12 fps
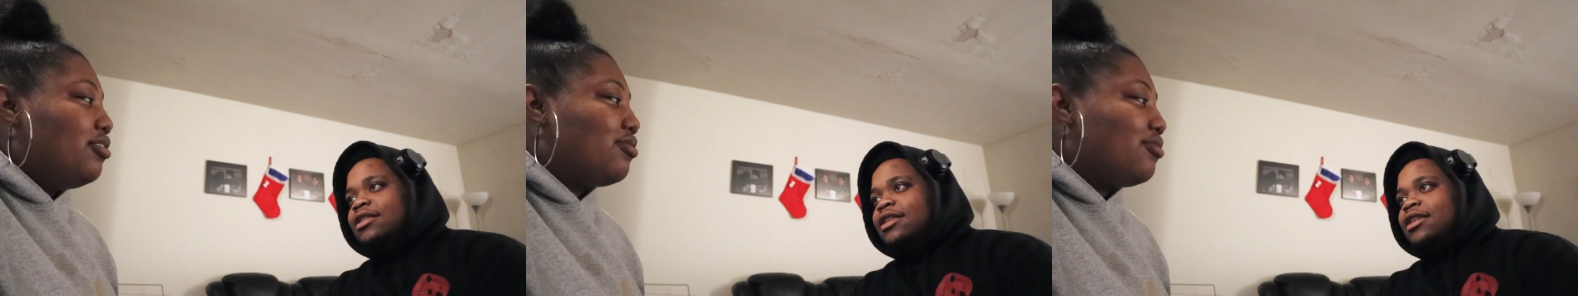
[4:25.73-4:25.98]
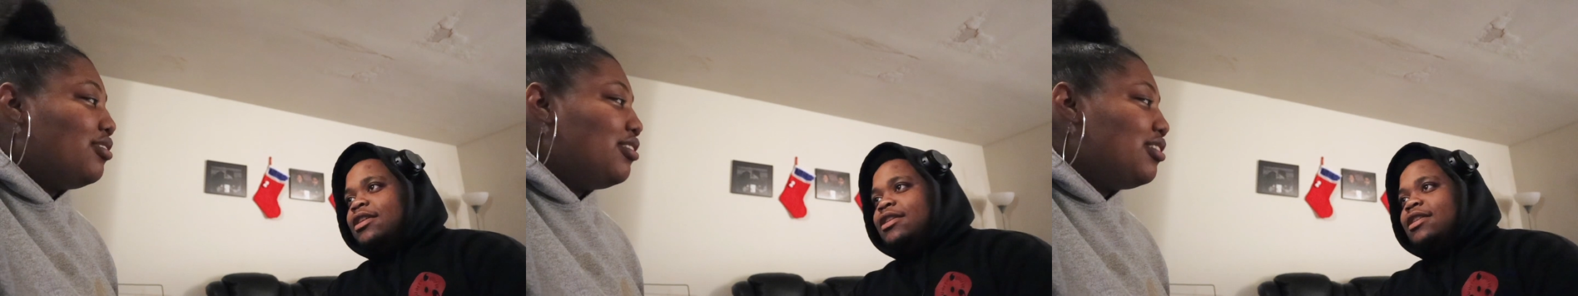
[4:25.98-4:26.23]

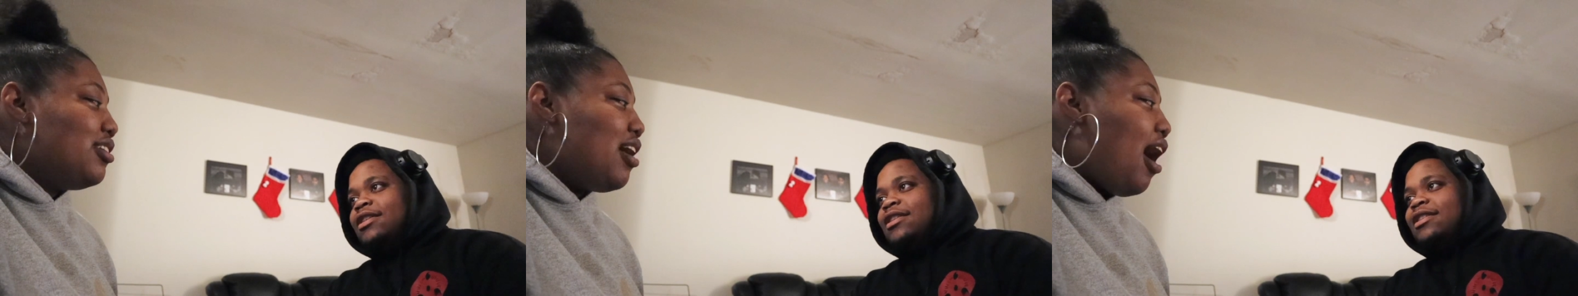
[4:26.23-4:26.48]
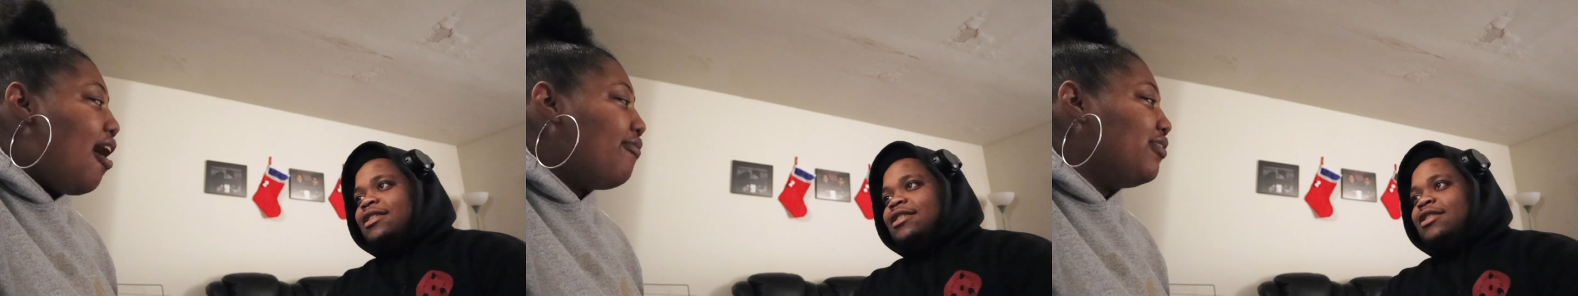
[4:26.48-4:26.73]
Speaker 1: Three.
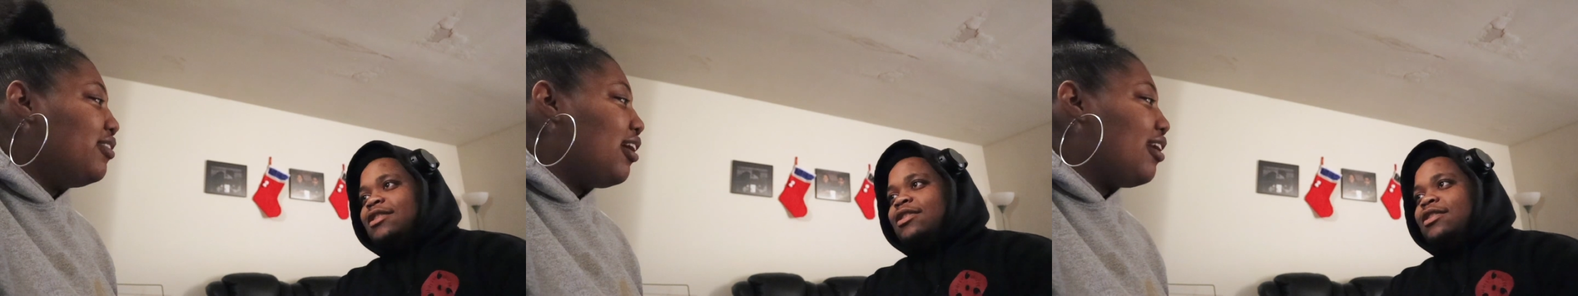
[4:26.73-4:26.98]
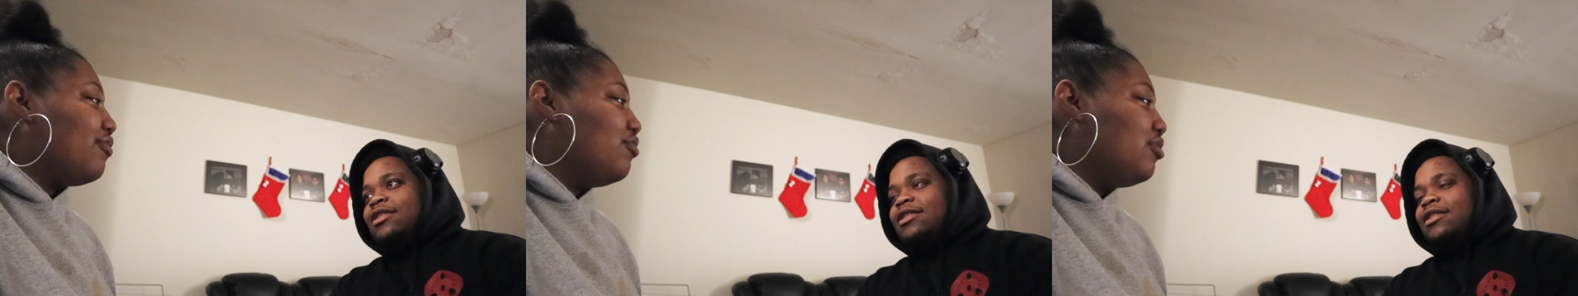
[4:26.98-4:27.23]
I feel
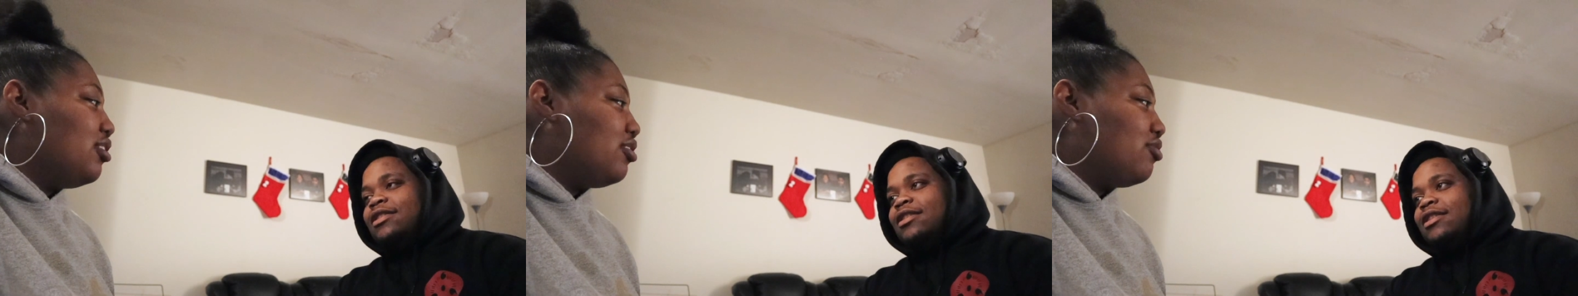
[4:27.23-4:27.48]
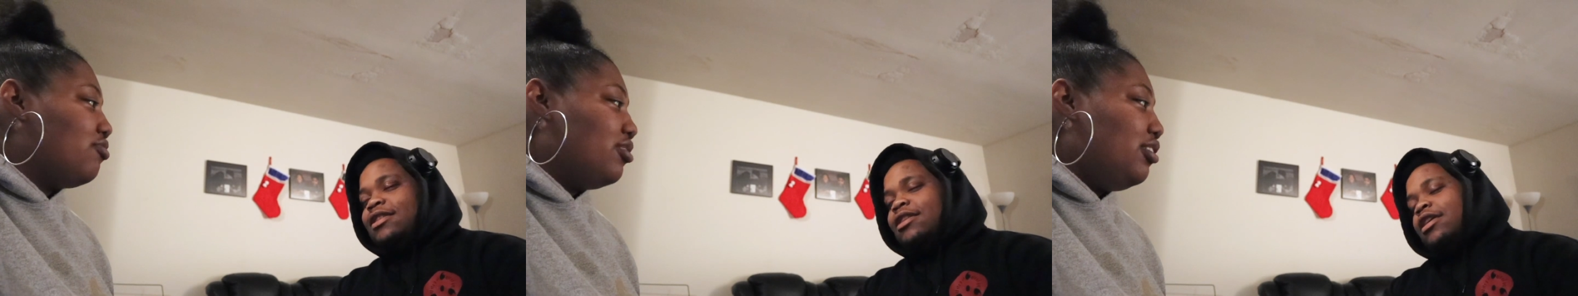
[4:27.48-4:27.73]
like if you
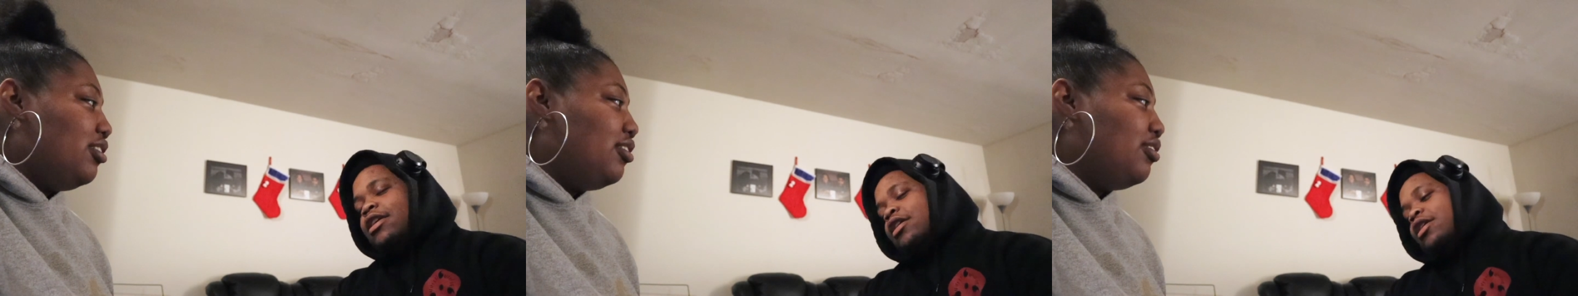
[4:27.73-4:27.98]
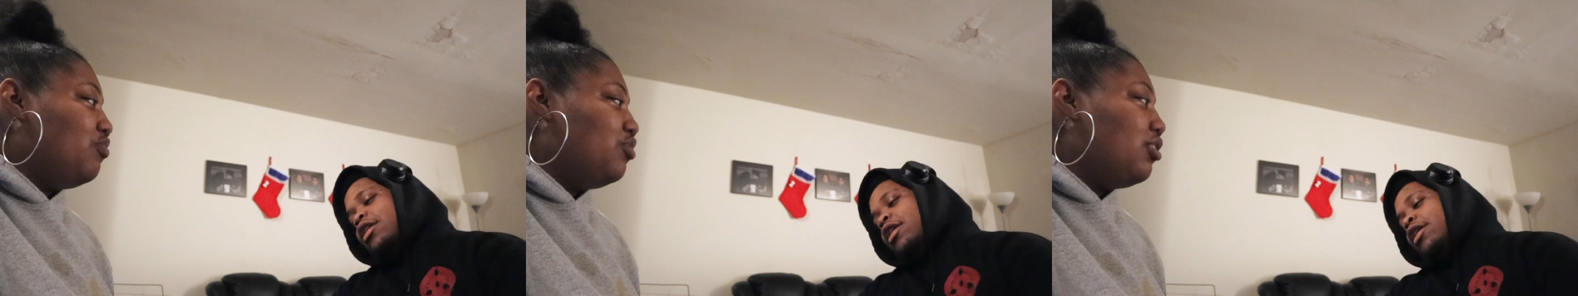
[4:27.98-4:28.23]
get three,
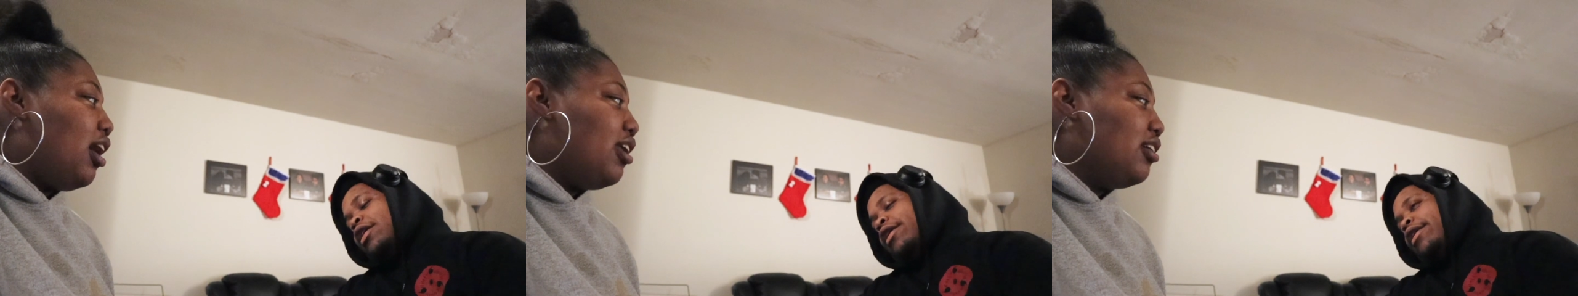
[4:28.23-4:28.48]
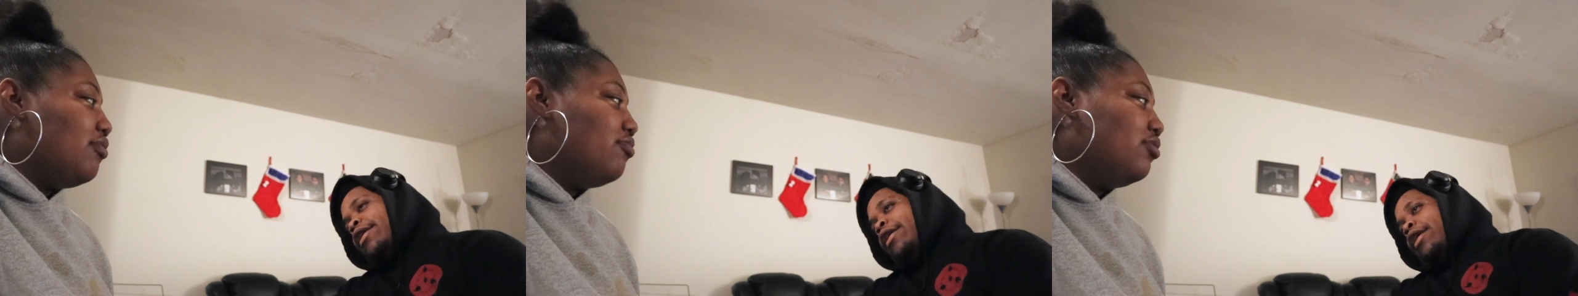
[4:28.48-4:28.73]
we gotta
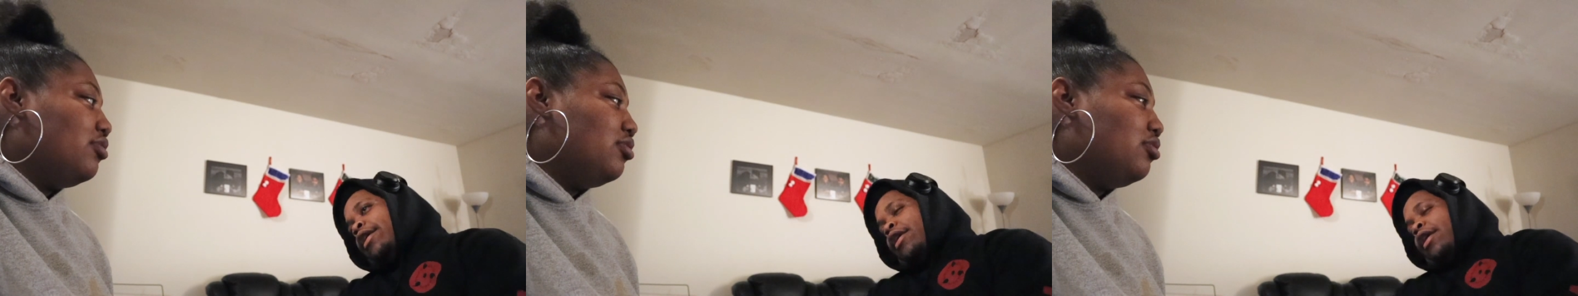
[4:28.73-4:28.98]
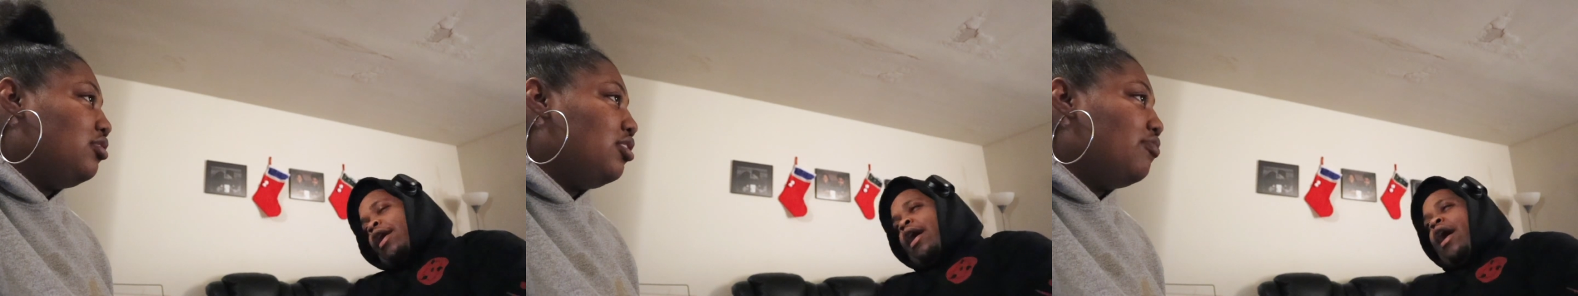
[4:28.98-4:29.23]
give
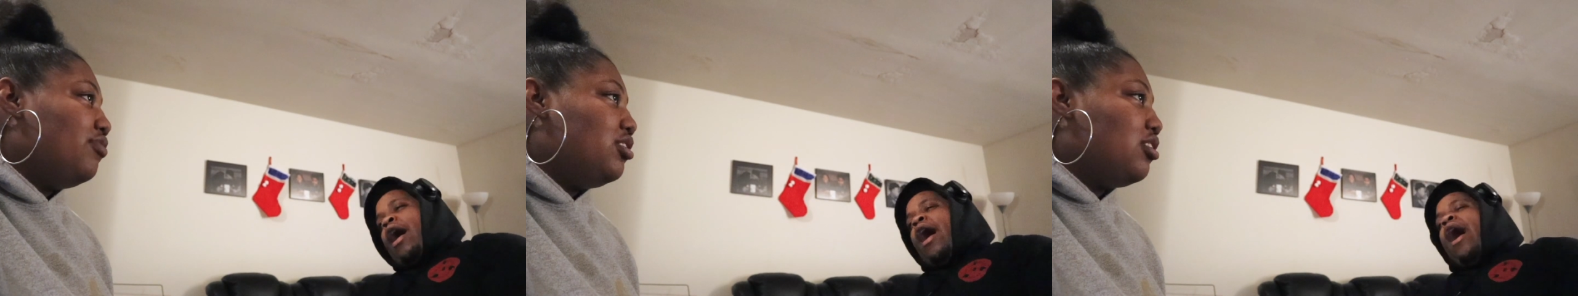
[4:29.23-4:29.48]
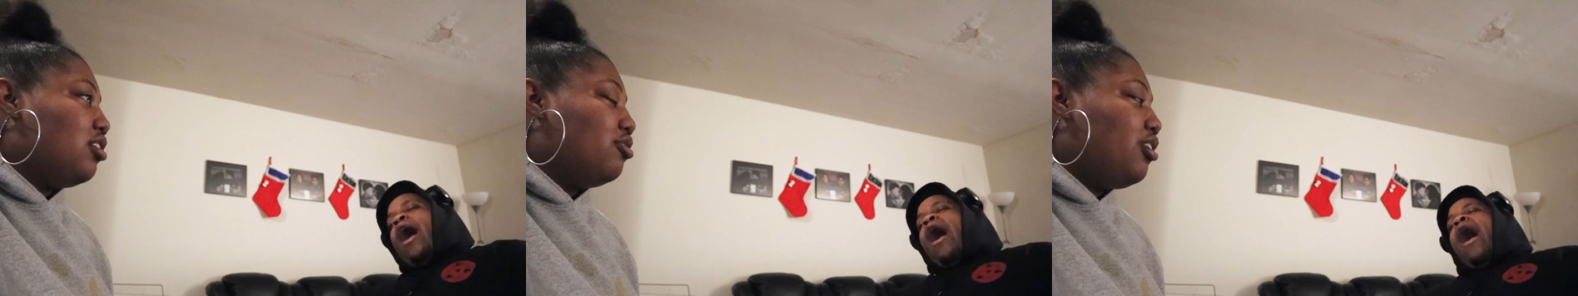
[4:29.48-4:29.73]
give each other